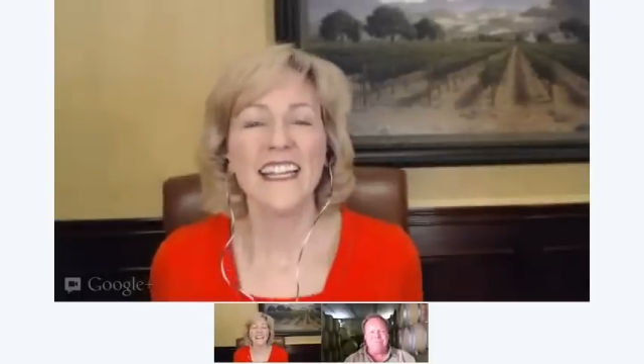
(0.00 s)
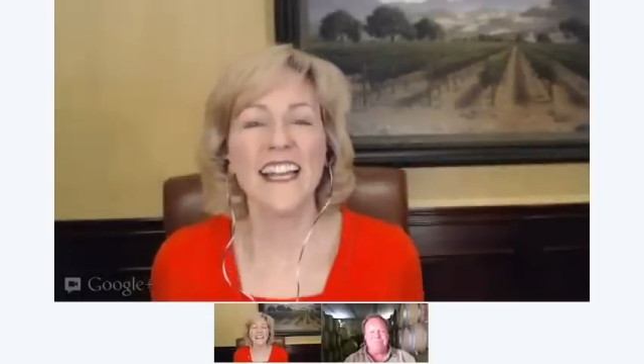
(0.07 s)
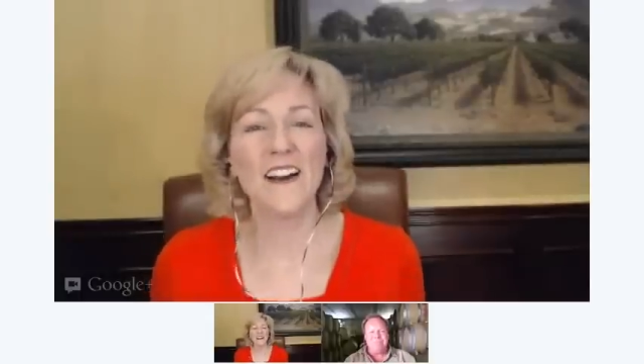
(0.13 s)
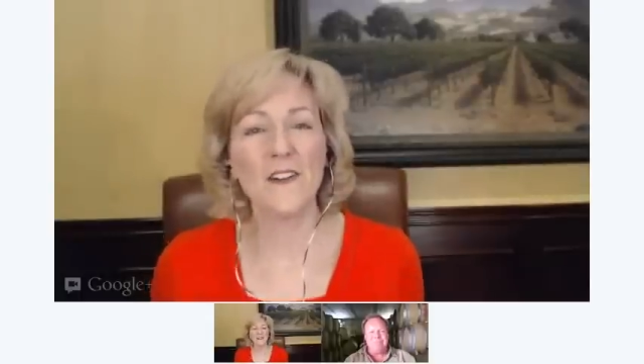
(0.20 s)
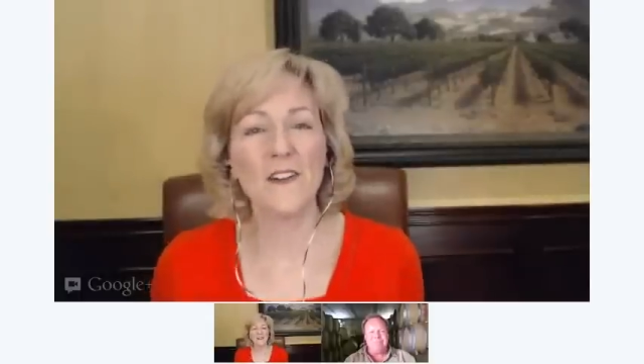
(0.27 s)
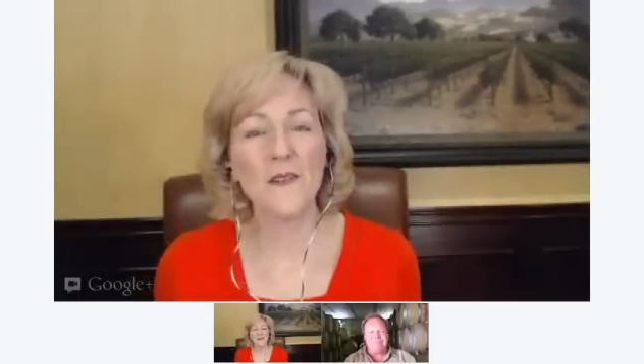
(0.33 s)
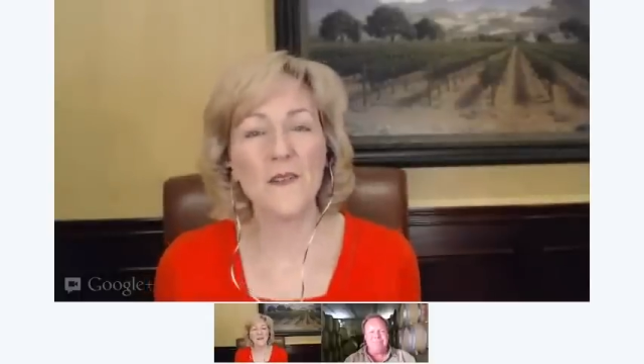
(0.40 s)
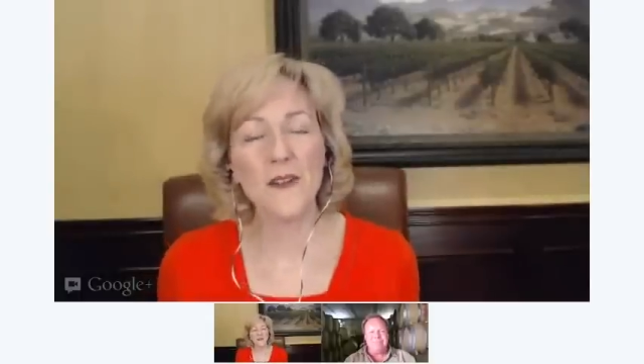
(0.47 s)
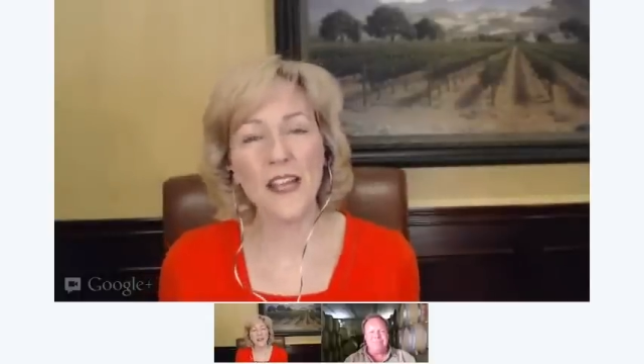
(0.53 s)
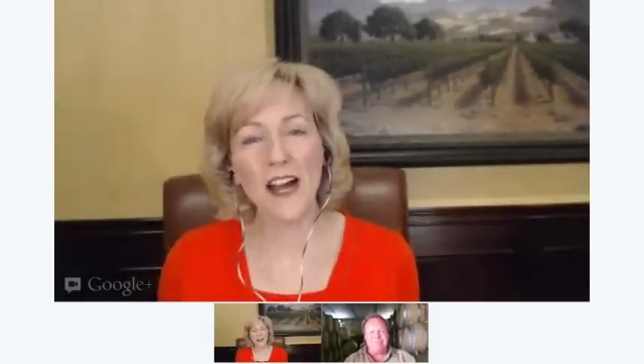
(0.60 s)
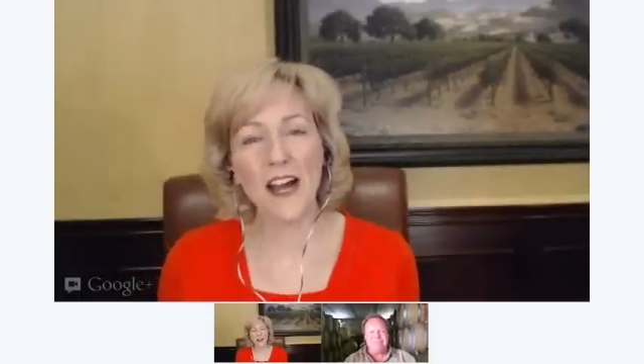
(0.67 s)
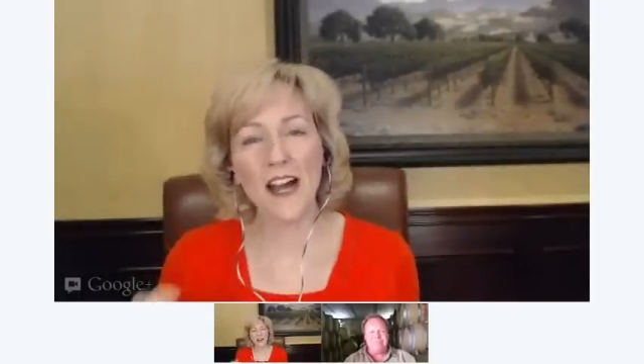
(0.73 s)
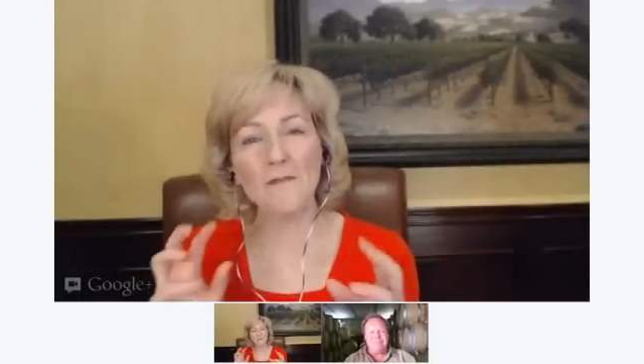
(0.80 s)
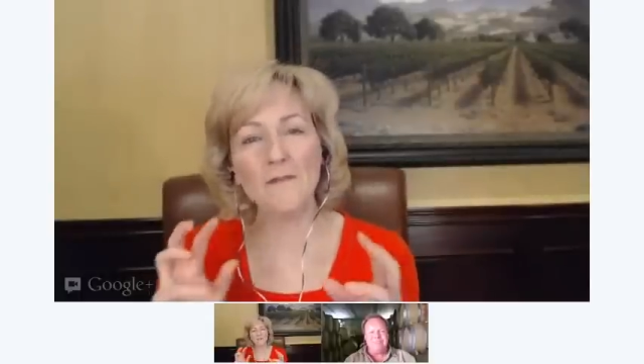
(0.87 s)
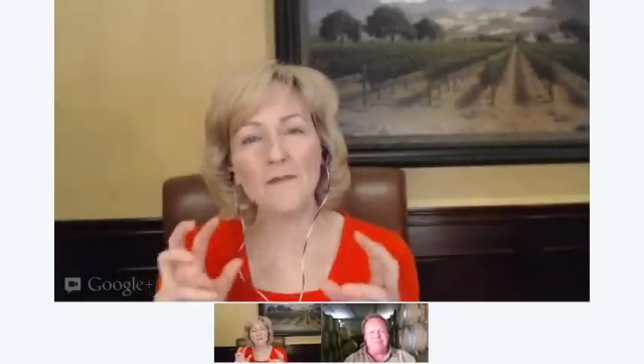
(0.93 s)
Now,
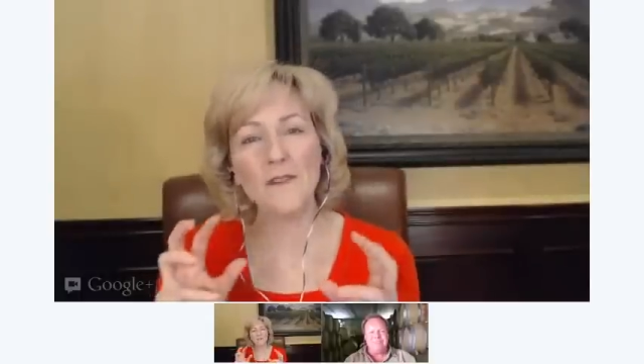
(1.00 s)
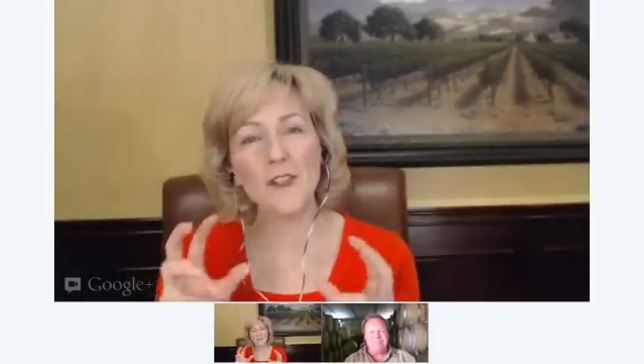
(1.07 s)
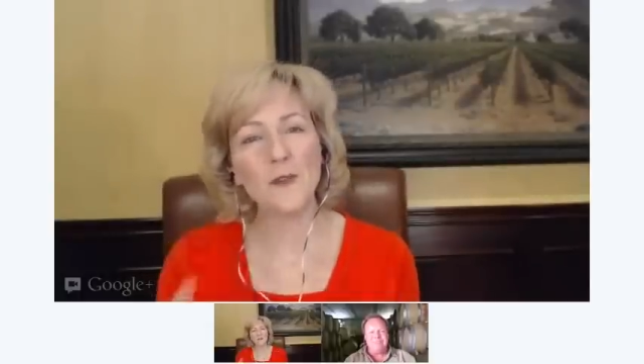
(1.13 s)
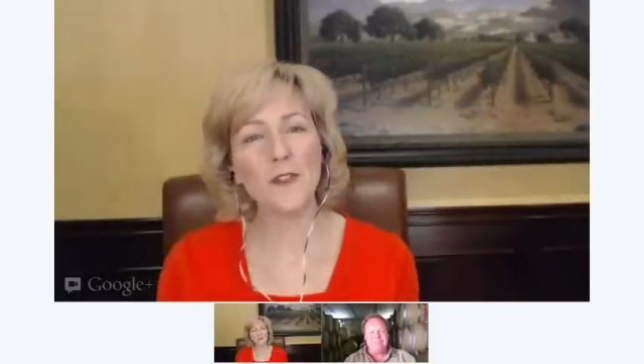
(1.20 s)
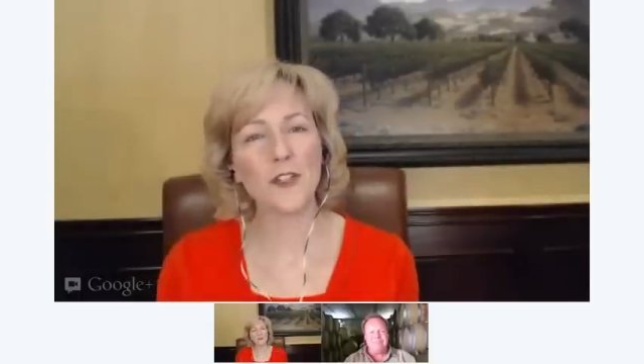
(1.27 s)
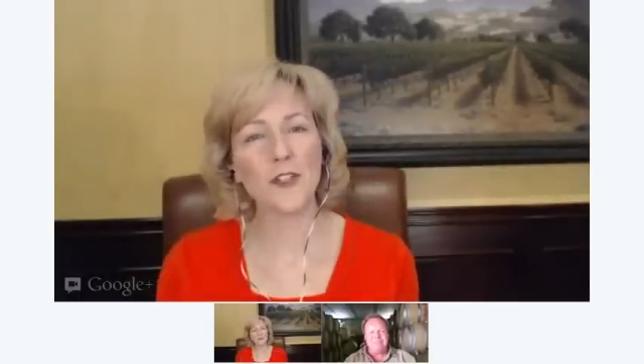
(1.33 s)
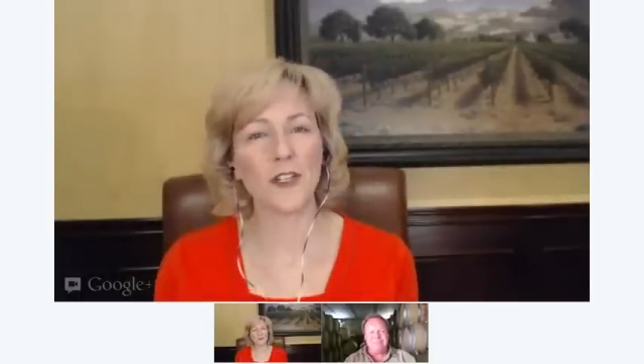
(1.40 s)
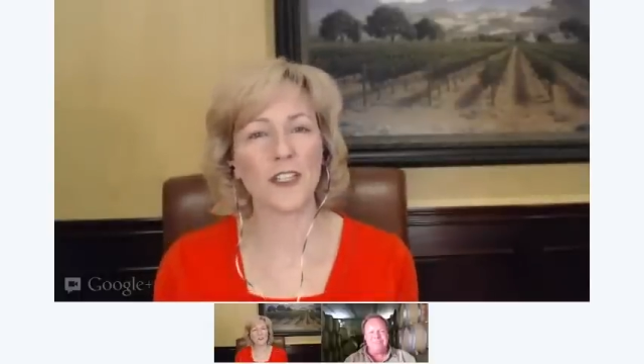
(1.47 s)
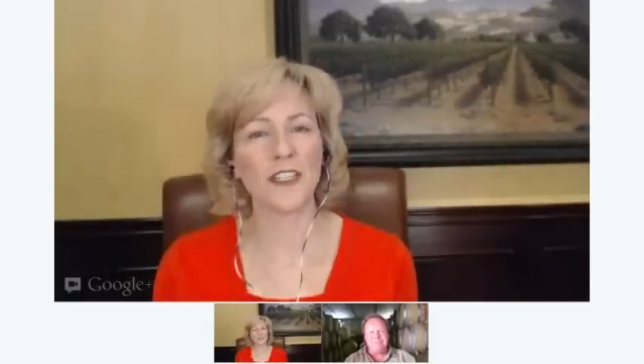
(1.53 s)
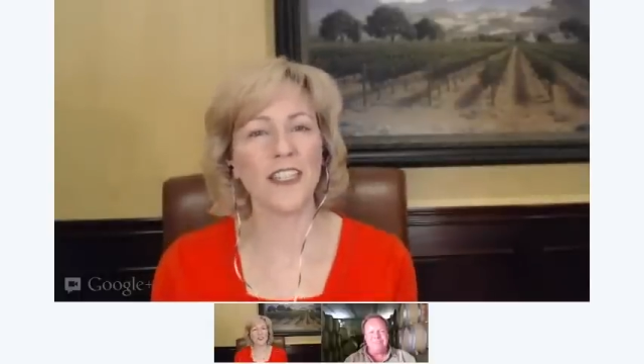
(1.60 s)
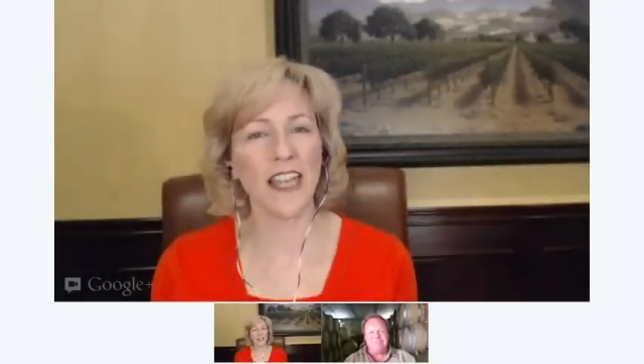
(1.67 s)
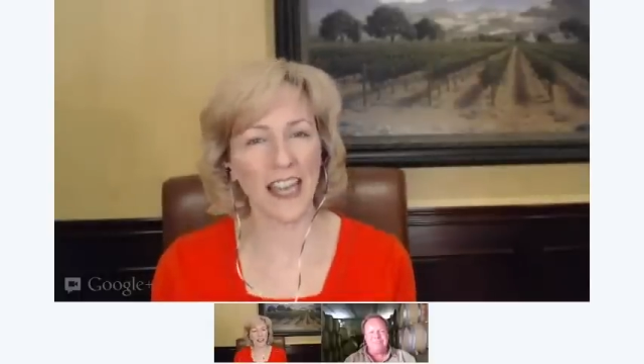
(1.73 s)
um, you took